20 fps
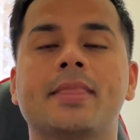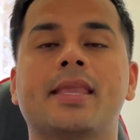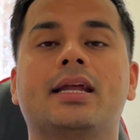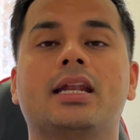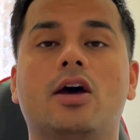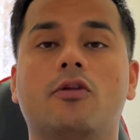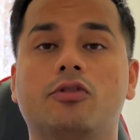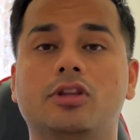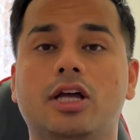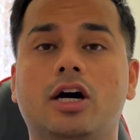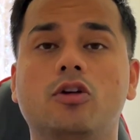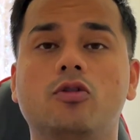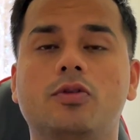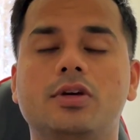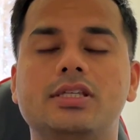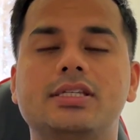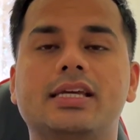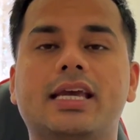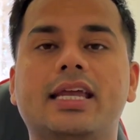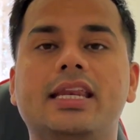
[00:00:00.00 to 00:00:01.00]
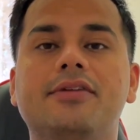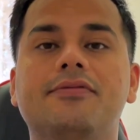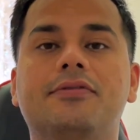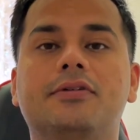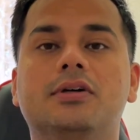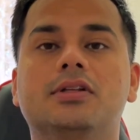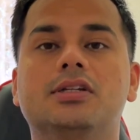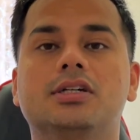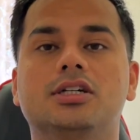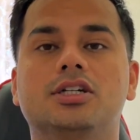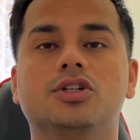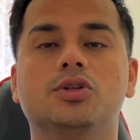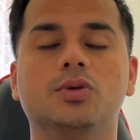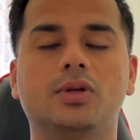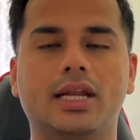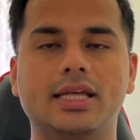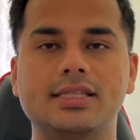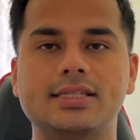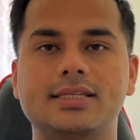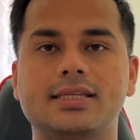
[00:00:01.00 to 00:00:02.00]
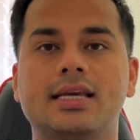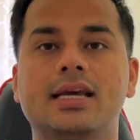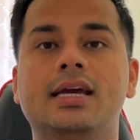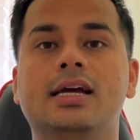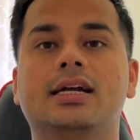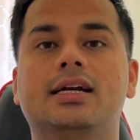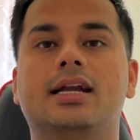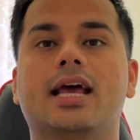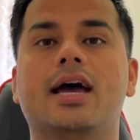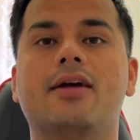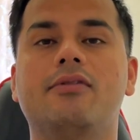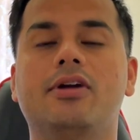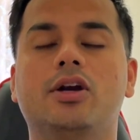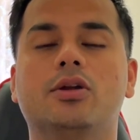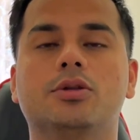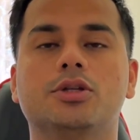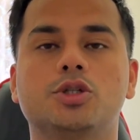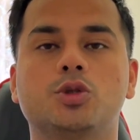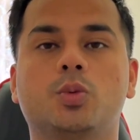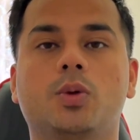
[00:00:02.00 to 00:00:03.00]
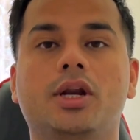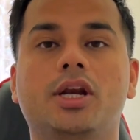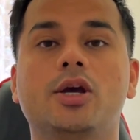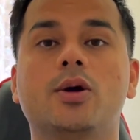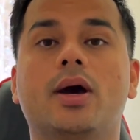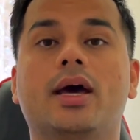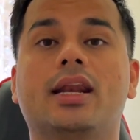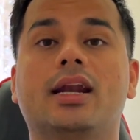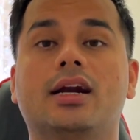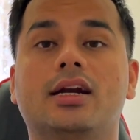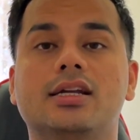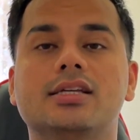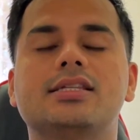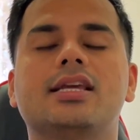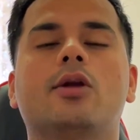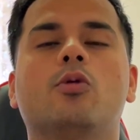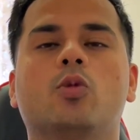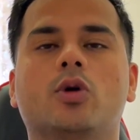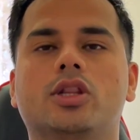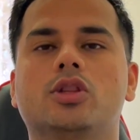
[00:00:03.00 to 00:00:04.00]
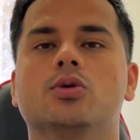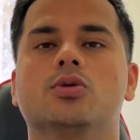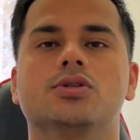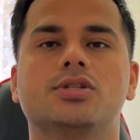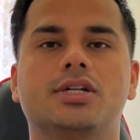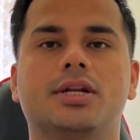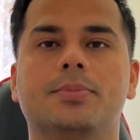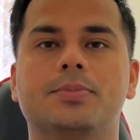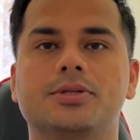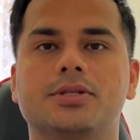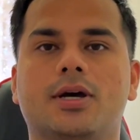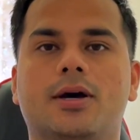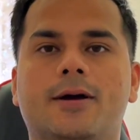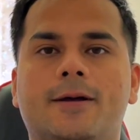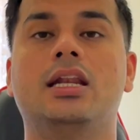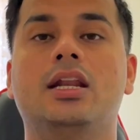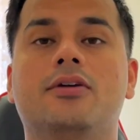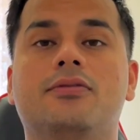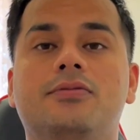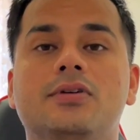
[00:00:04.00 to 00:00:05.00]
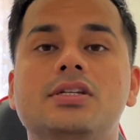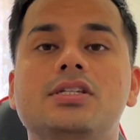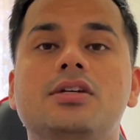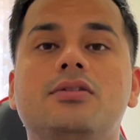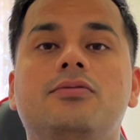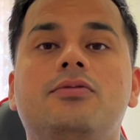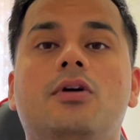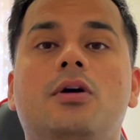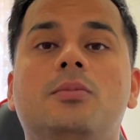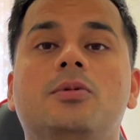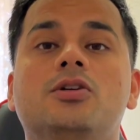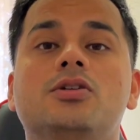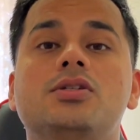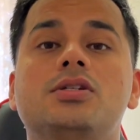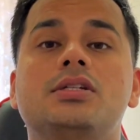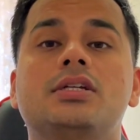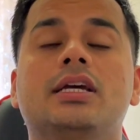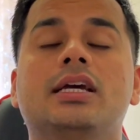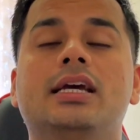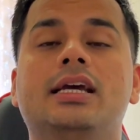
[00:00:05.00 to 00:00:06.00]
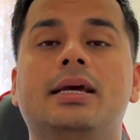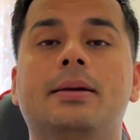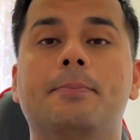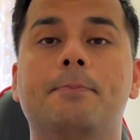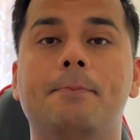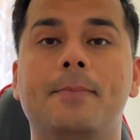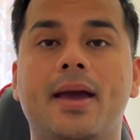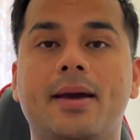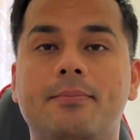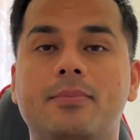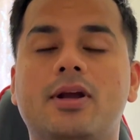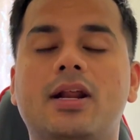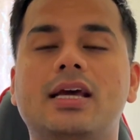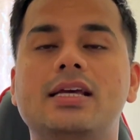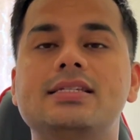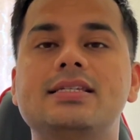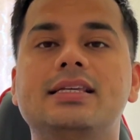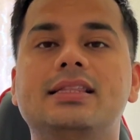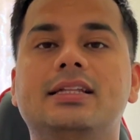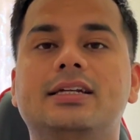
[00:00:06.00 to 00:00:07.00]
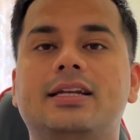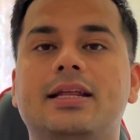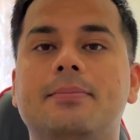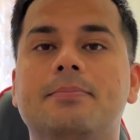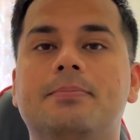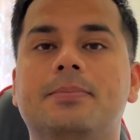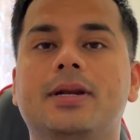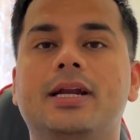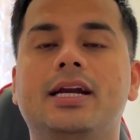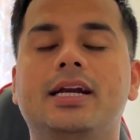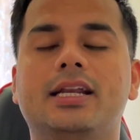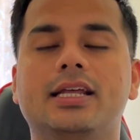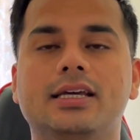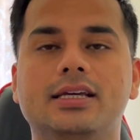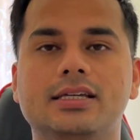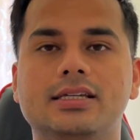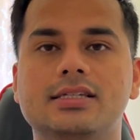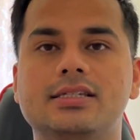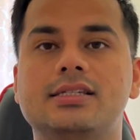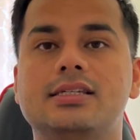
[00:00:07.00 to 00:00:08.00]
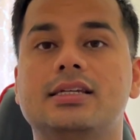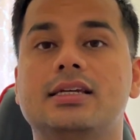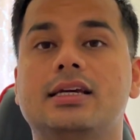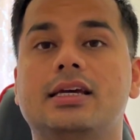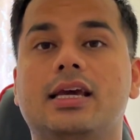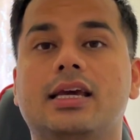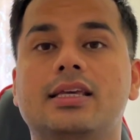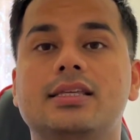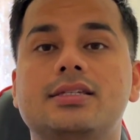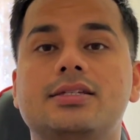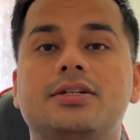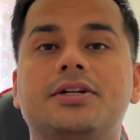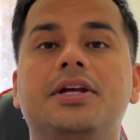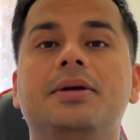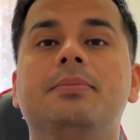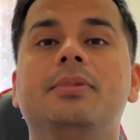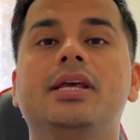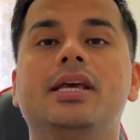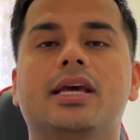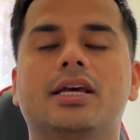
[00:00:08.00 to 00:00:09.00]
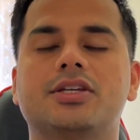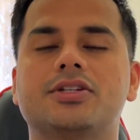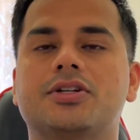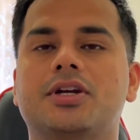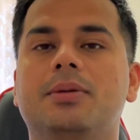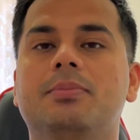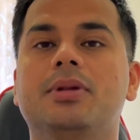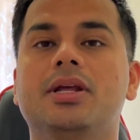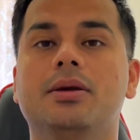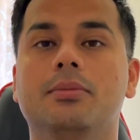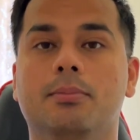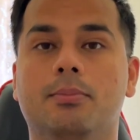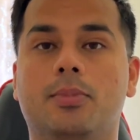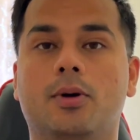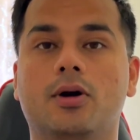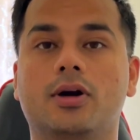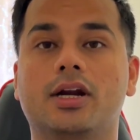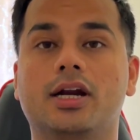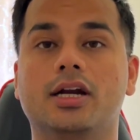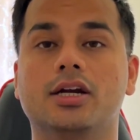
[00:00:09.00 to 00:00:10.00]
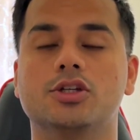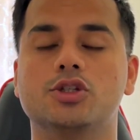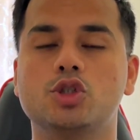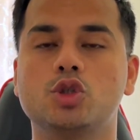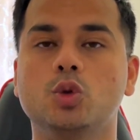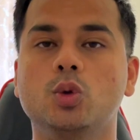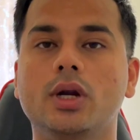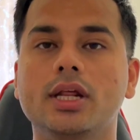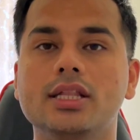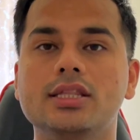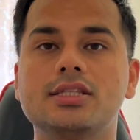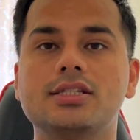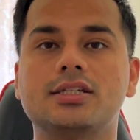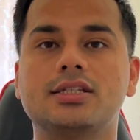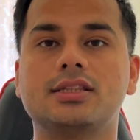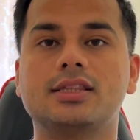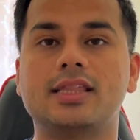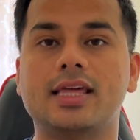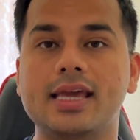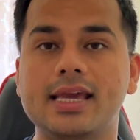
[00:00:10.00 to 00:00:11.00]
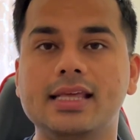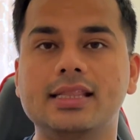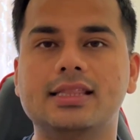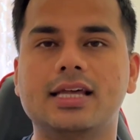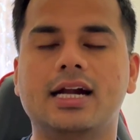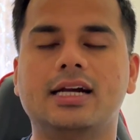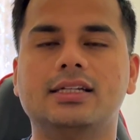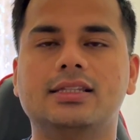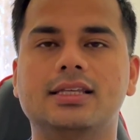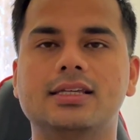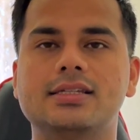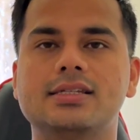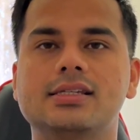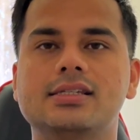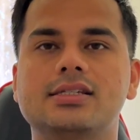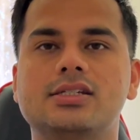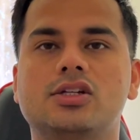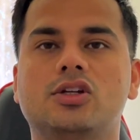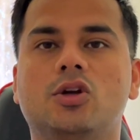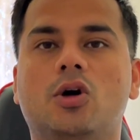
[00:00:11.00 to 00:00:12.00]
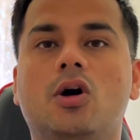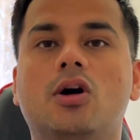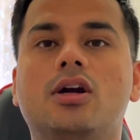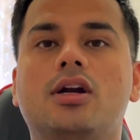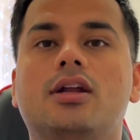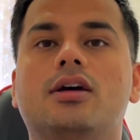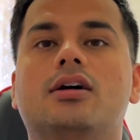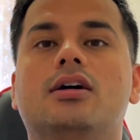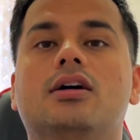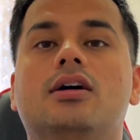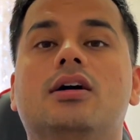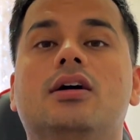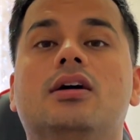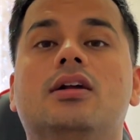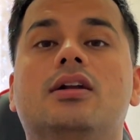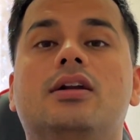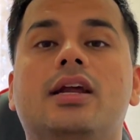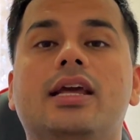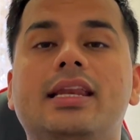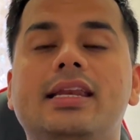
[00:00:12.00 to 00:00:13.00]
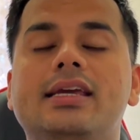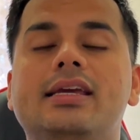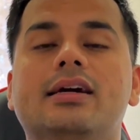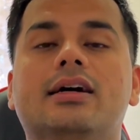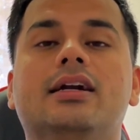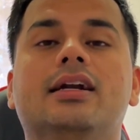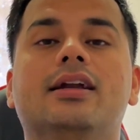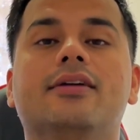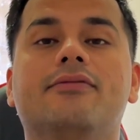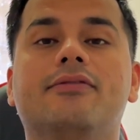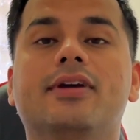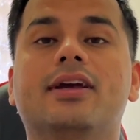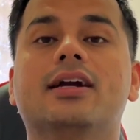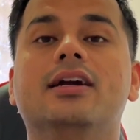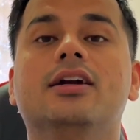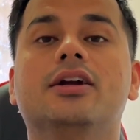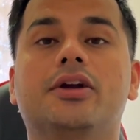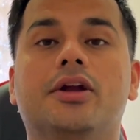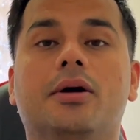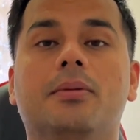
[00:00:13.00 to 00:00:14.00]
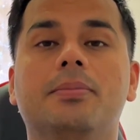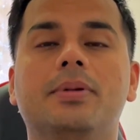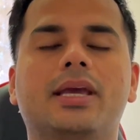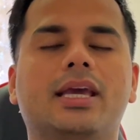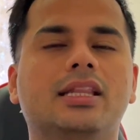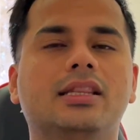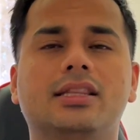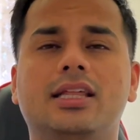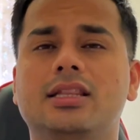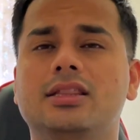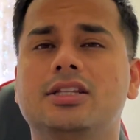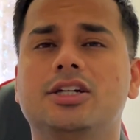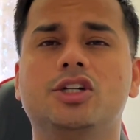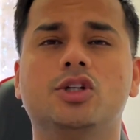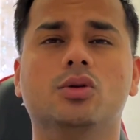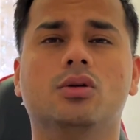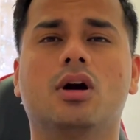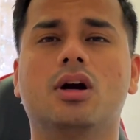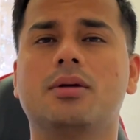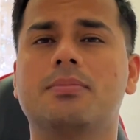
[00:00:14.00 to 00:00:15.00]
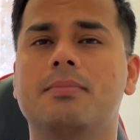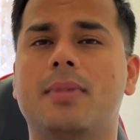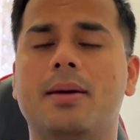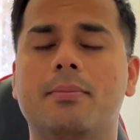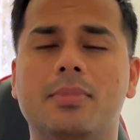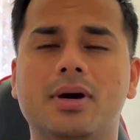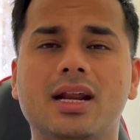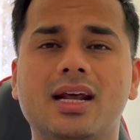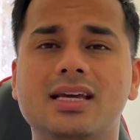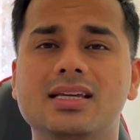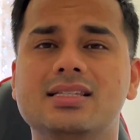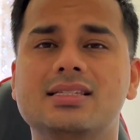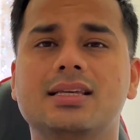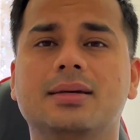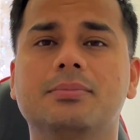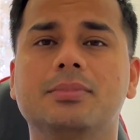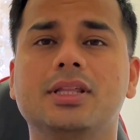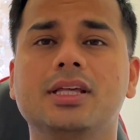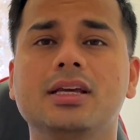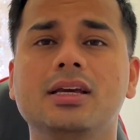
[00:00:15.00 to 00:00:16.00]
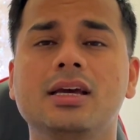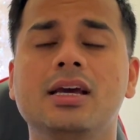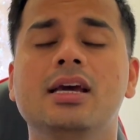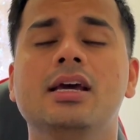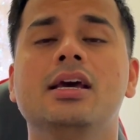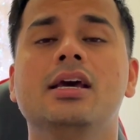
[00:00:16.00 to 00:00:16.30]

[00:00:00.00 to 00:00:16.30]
Now, without wasting any further ado, let's dive into this video and understand what those tips are. Now, first and foremost, memorizing the template is extremely important. Students think that this is not really a difficult topic and then they do not memorize something.